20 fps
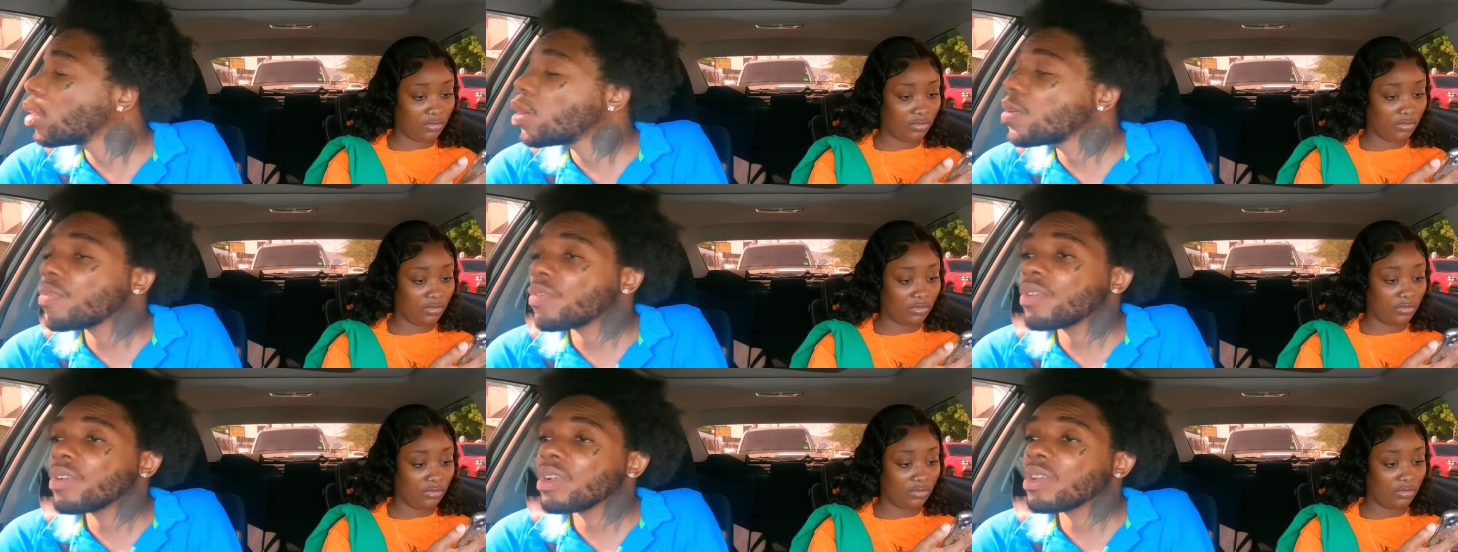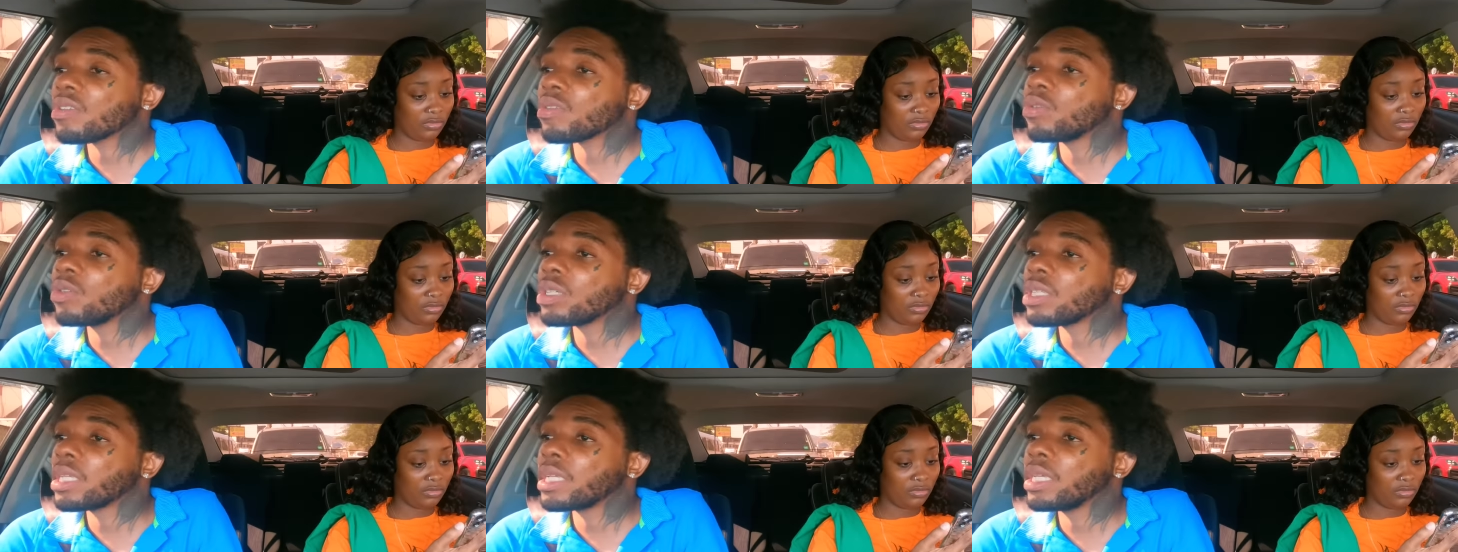Speaker 1: know if we raise
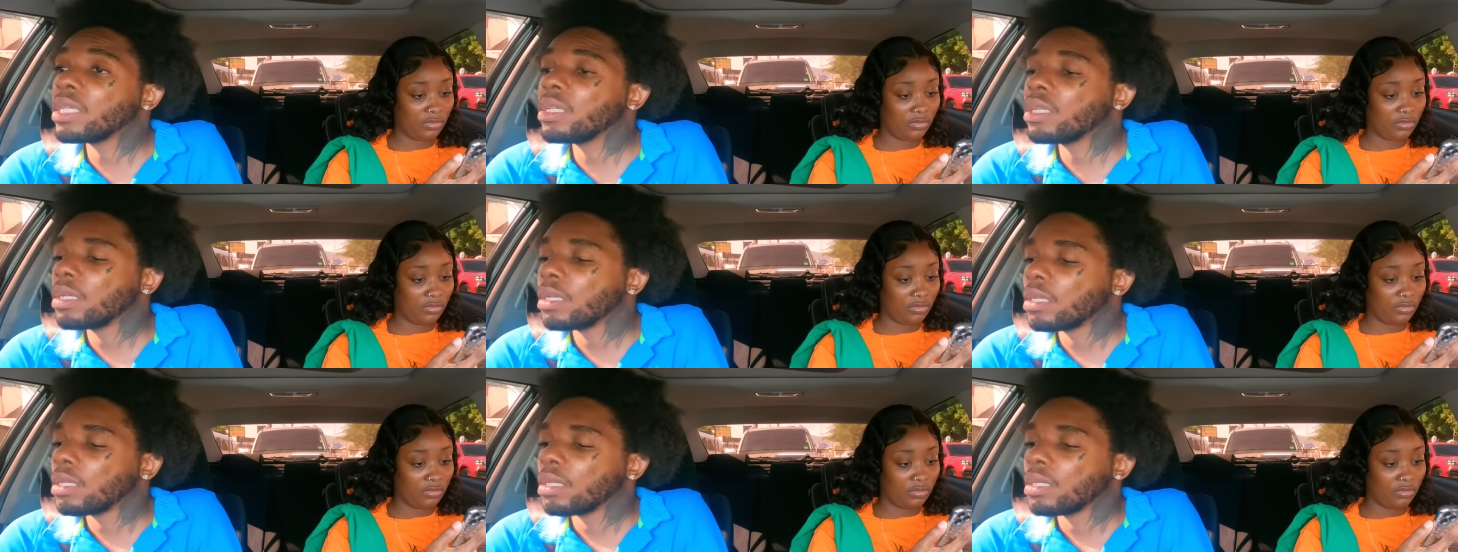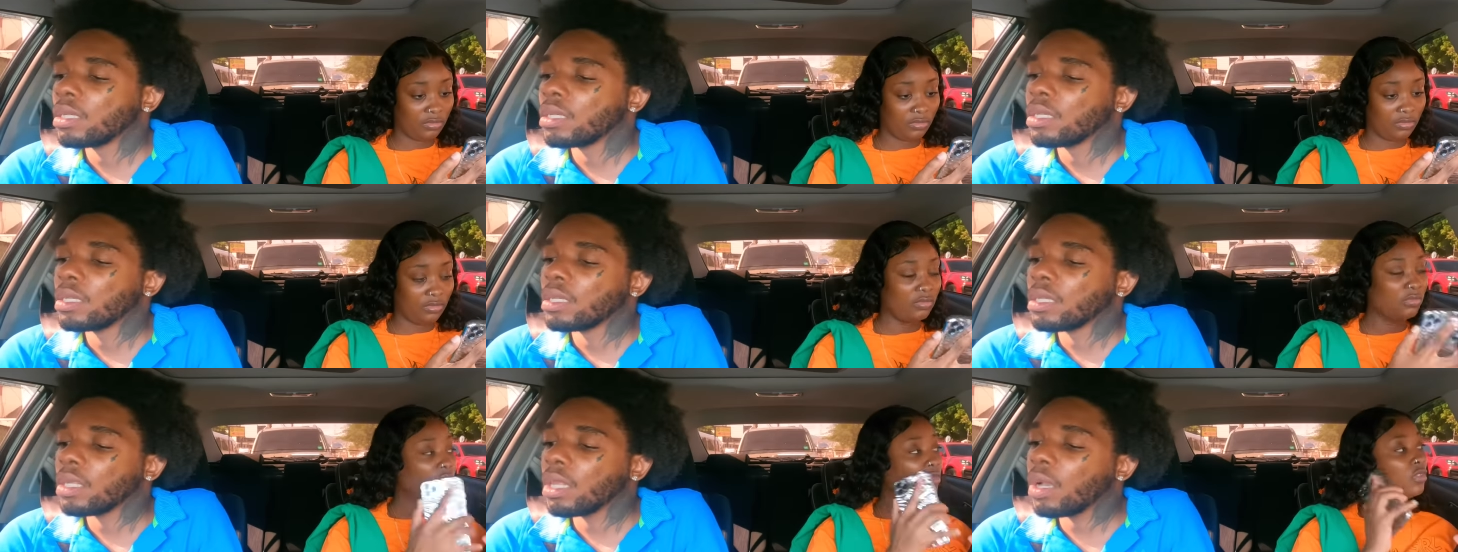goat kid.
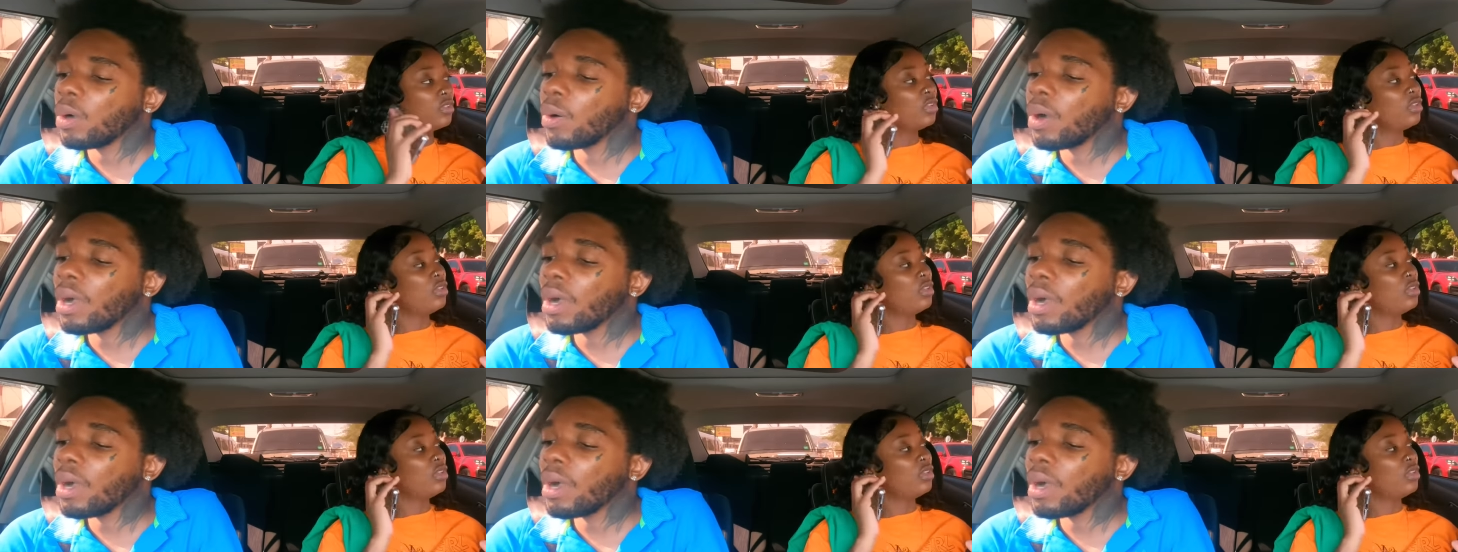You